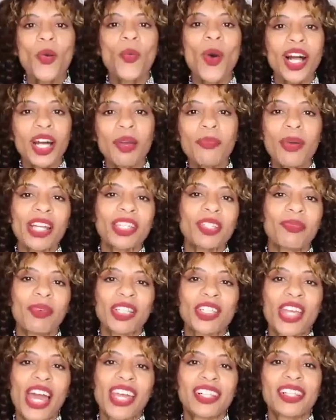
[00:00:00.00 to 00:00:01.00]
Welcome back to
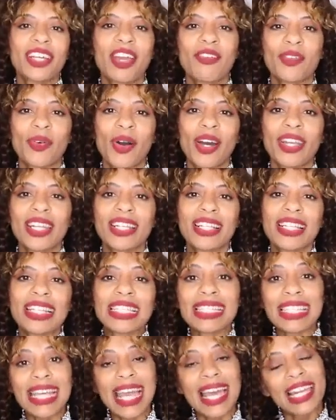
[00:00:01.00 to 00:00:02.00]
my channel, everyone. It
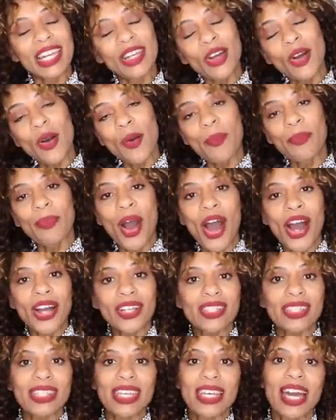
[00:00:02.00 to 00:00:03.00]
is Eleanor
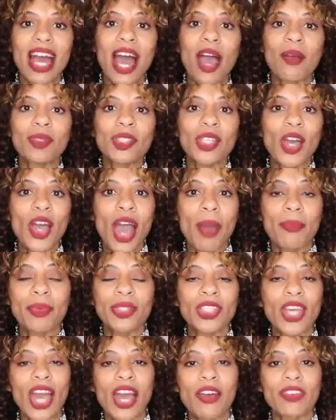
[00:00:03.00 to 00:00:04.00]
Barks here. I'm so
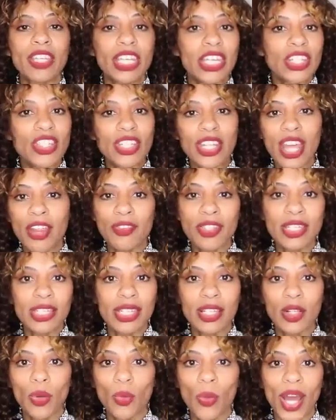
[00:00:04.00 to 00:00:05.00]
happy to have each and every
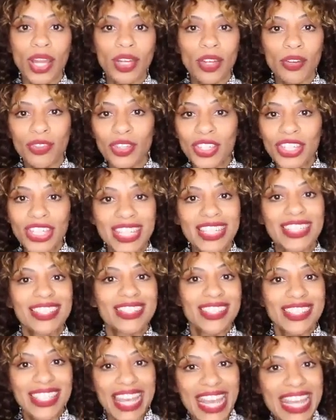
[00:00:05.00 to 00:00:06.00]
single one of you here
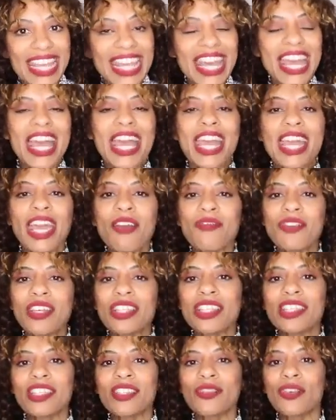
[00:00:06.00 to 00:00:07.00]
today. If
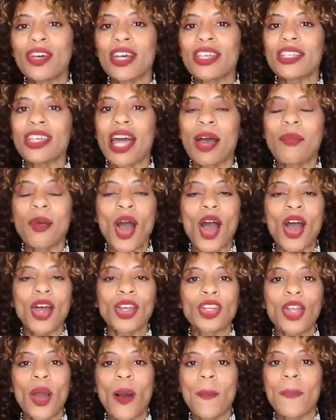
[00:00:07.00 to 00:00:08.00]
this is the first time
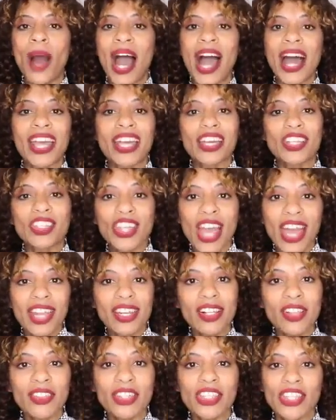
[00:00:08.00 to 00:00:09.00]
on my
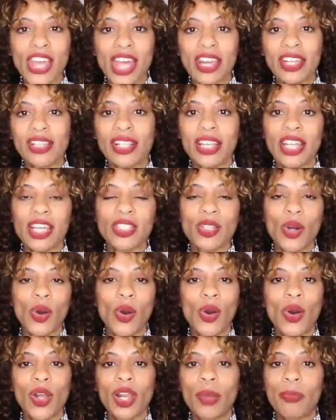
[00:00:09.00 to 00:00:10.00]
channel, this channel is
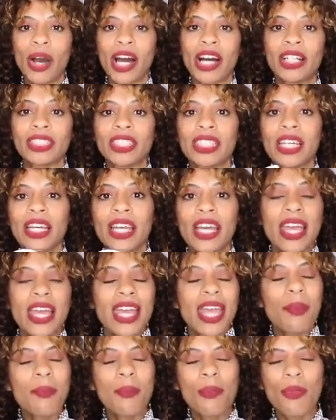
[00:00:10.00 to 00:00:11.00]
all about
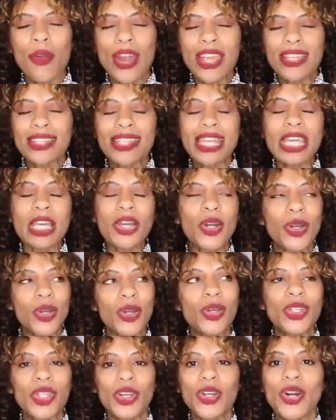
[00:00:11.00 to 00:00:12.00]
embracing
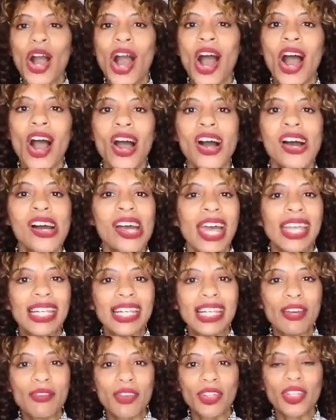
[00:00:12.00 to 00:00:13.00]
who you are
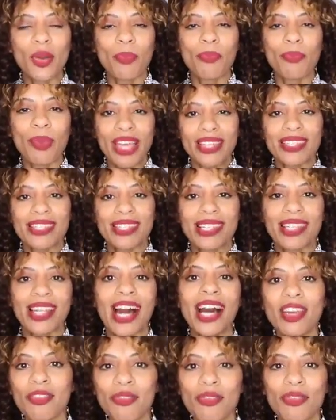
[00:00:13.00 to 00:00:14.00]
and living your best
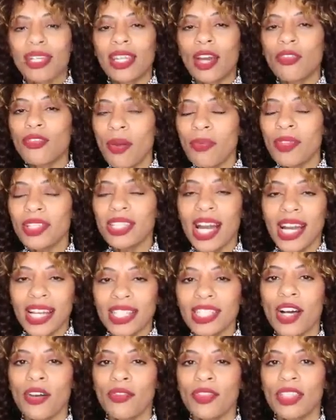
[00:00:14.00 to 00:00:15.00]
life. Now, from the
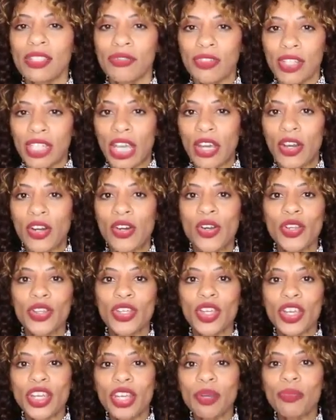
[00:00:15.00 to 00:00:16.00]
title of this video,
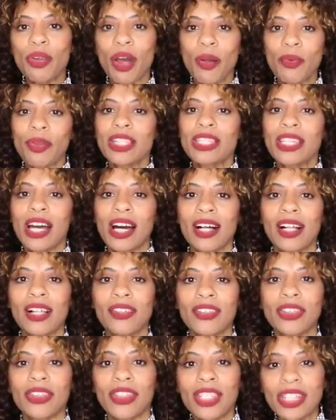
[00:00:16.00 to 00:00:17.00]
you can probably
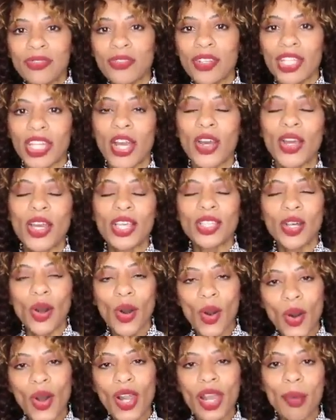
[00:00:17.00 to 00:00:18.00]
tell that this video is
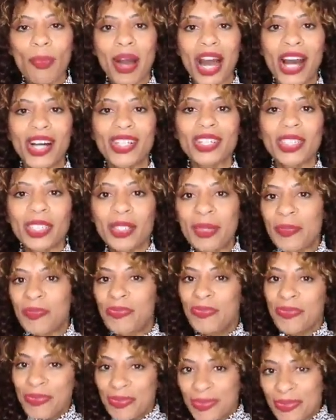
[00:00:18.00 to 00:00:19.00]
all about
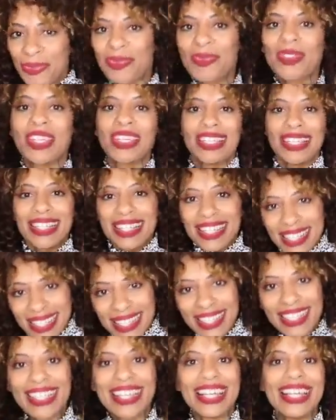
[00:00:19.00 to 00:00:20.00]

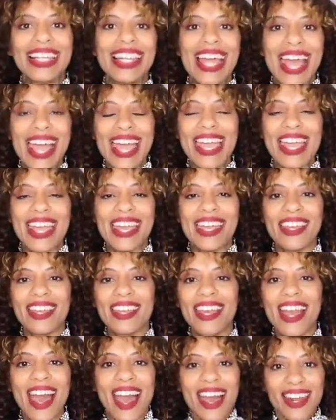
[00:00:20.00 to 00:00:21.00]

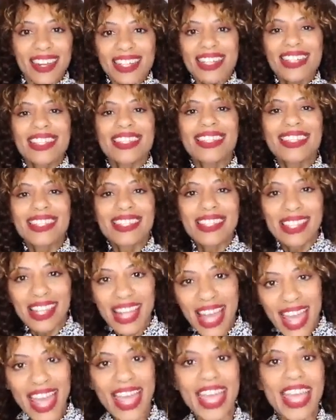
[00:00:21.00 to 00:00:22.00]
laying and
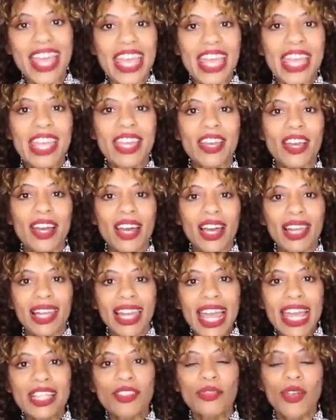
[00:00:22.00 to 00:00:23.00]
slaying a
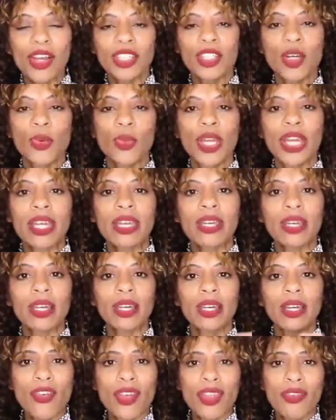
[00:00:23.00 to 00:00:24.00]
lace frontal wig
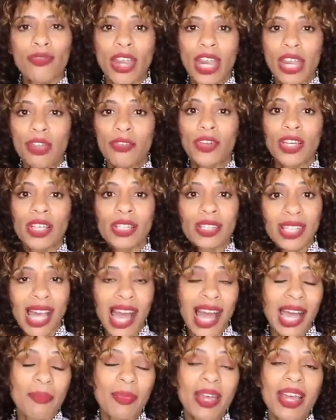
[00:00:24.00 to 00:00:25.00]
for the very first
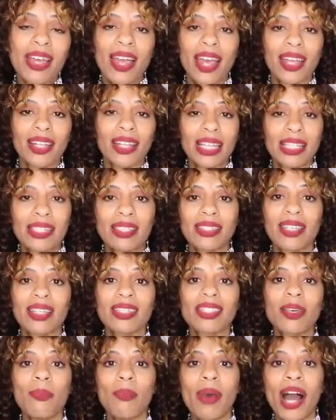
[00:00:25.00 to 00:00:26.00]
time. At least
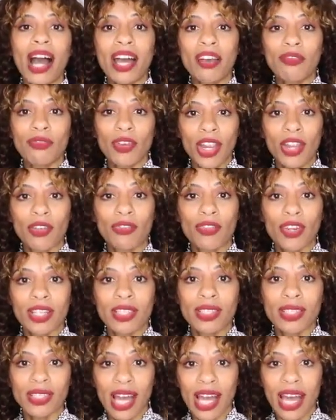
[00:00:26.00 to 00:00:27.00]
it's my very
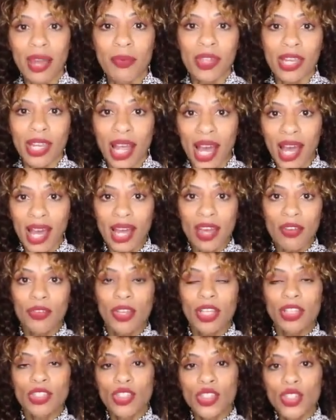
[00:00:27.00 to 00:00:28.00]
first time that
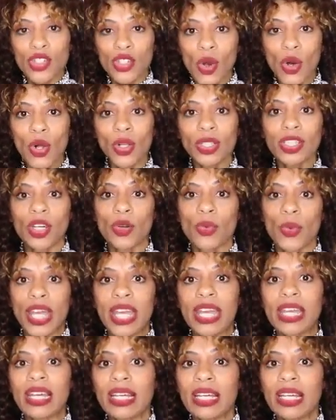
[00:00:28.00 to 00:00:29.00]
I've installed a
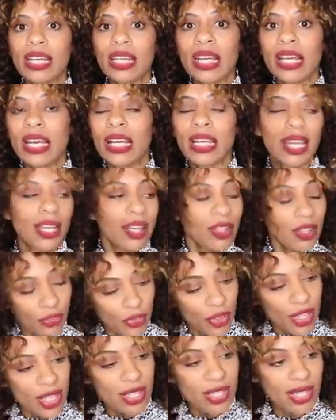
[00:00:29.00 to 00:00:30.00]
wig, like the
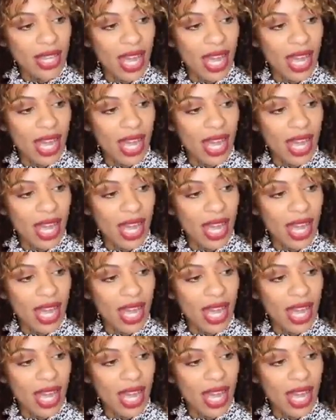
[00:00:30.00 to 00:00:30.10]
first